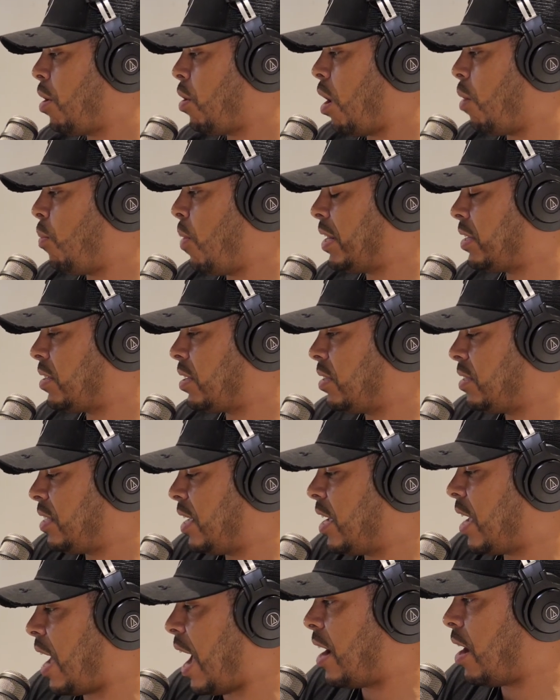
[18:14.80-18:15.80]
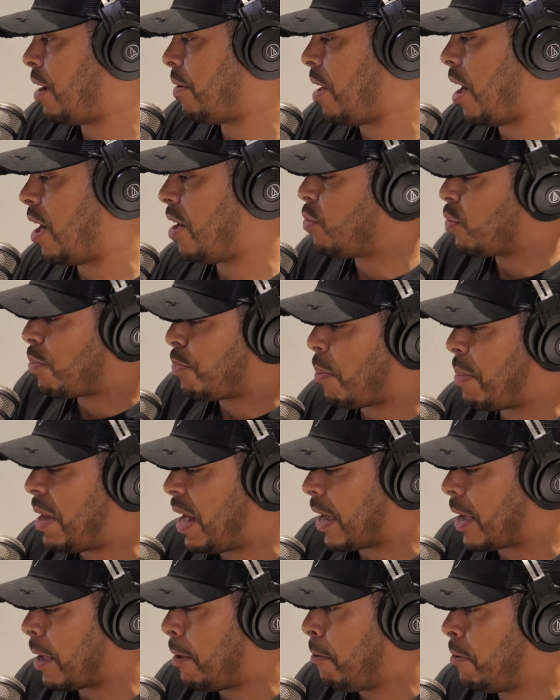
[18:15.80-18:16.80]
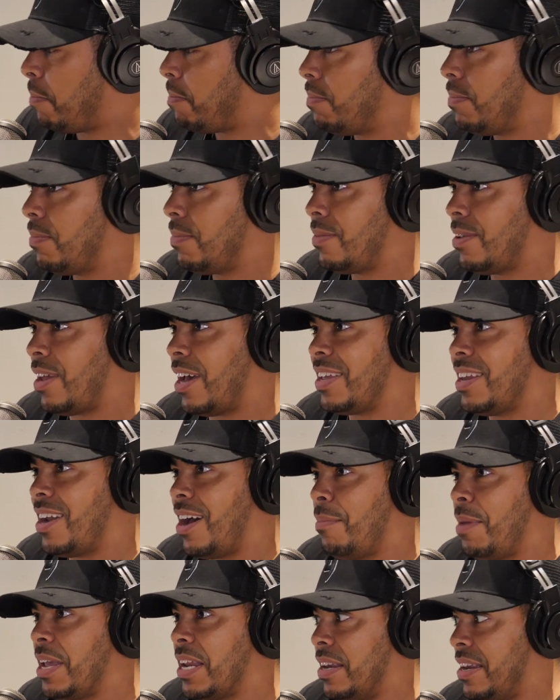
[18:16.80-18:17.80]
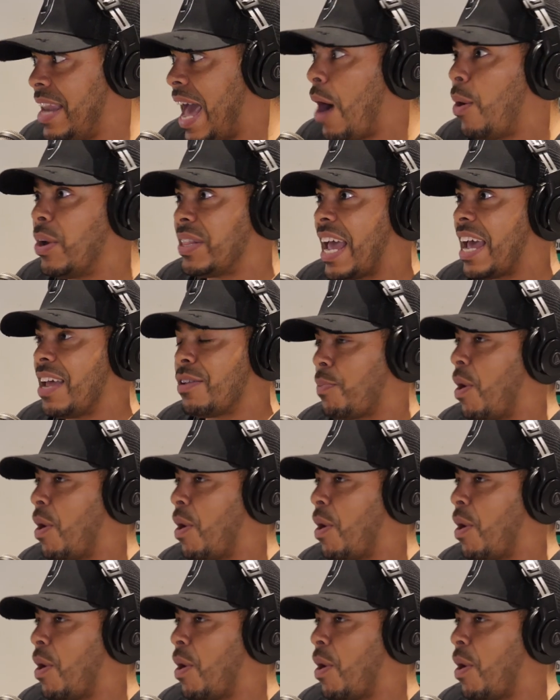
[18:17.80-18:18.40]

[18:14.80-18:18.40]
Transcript: went to the thing, and it was probably like you know what I mean? Nowadays,